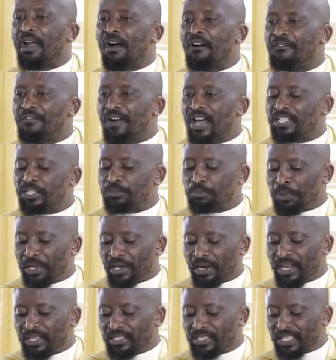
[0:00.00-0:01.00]
by our first
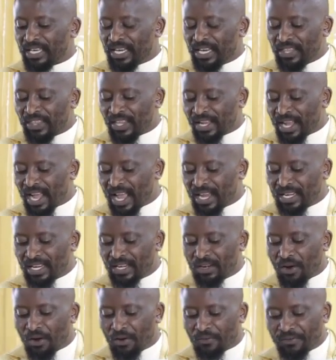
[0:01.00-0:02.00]
parents in the
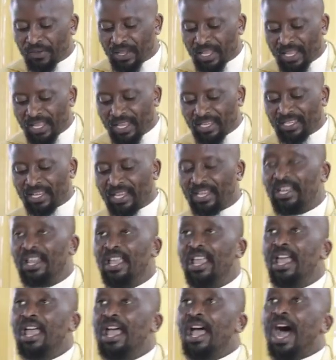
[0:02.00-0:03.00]
Garden of Eden,
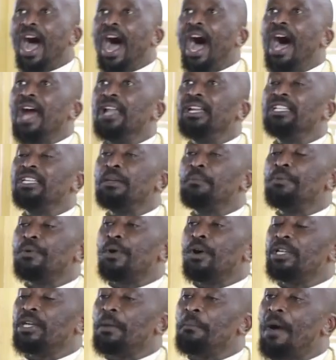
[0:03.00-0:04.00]
and it
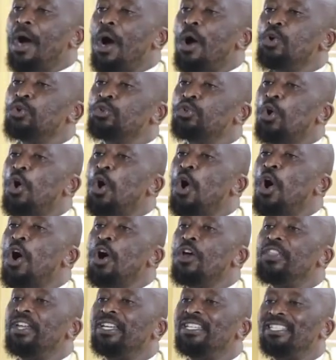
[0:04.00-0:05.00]
brought about
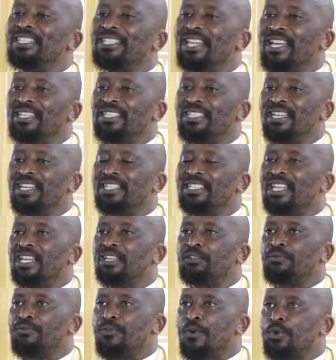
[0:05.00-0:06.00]
all the disasters
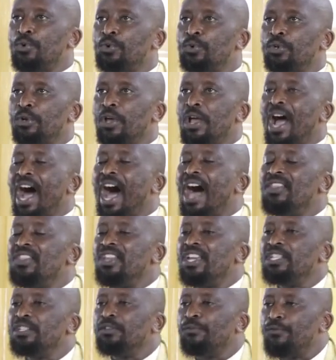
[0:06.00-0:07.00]
that followed. And
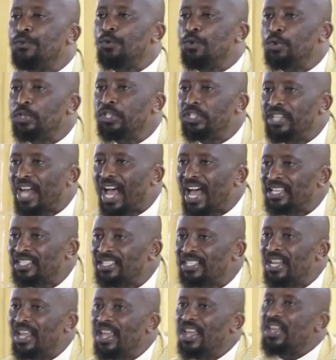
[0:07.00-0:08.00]
this food
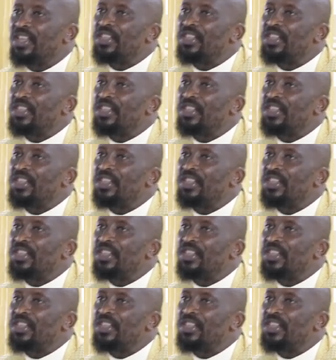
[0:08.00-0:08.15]
does